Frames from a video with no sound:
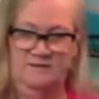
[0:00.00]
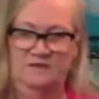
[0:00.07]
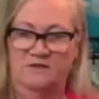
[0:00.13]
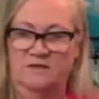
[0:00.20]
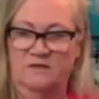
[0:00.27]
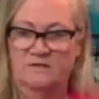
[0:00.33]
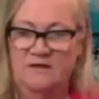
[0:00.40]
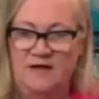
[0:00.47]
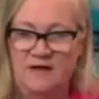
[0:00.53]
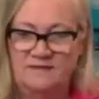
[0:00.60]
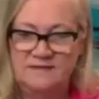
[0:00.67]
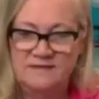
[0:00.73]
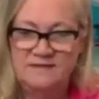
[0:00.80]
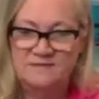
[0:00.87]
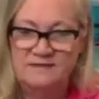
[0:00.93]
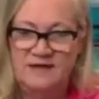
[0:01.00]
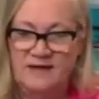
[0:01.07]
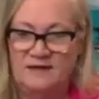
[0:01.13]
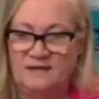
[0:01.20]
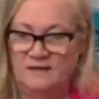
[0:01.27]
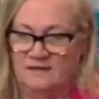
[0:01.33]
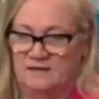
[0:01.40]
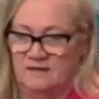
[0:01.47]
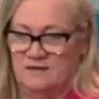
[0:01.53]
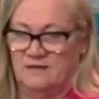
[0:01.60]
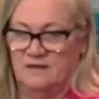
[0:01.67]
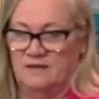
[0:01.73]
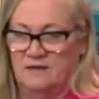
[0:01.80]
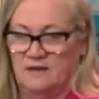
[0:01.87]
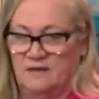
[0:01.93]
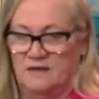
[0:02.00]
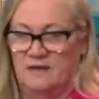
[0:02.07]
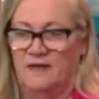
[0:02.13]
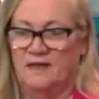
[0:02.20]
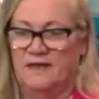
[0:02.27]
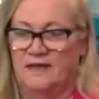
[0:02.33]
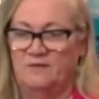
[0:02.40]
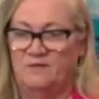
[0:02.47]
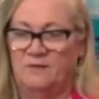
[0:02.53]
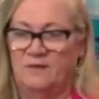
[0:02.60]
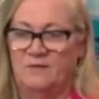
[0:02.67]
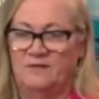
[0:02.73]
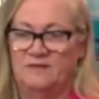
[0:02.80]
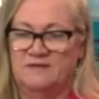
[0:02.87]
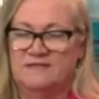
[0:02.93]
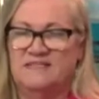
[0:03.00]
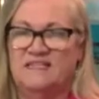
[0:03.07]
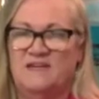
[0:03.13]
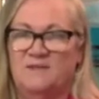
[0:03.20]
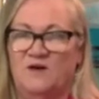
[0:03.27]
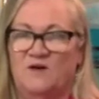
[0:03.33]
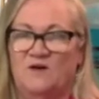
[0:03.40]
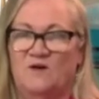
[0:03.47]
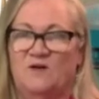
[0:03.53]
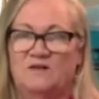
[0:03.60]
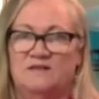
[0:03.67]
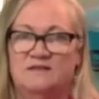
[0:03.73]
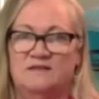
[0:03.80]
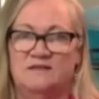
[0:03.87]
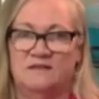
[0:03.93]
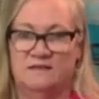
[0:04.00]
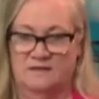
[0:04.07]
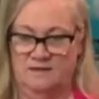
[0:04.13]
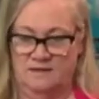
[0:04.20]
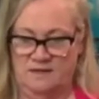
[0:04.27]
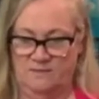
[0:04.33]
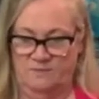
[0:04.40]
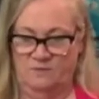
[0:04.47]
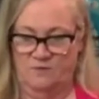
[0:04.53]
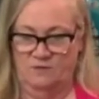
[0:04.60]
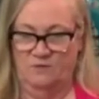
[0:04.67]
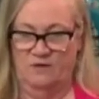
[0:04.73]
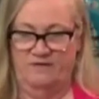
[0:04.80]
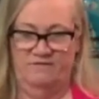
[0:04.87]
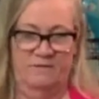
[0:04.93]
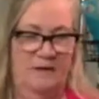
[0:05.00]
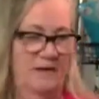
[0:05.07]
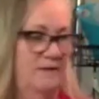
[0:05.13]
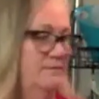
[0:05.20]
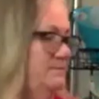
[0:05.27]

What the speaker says: turn it around this way. Again, remember the steamer holes. Gotta pull away from it.